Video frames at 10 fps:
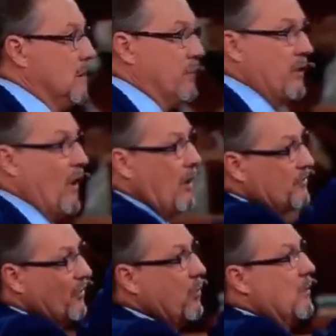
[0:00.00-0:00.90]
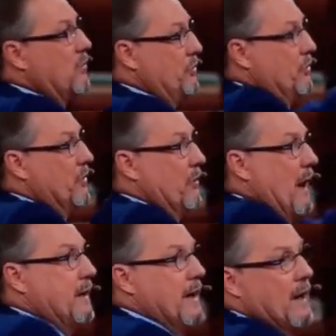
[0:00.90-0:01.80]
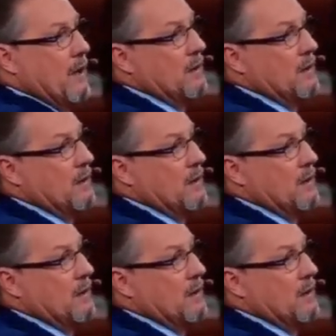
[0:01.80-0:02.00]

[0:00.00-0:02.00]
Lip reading: because of what we're doing right now?